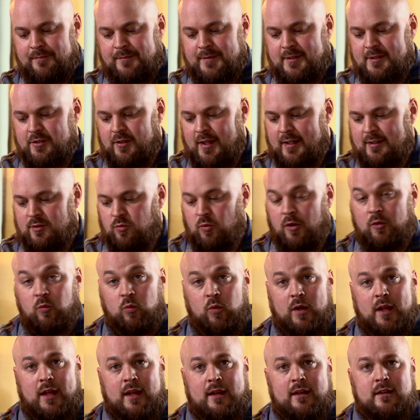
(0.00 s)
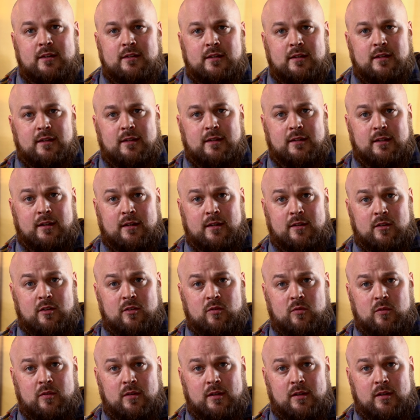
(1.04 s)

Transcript: So that's one way, and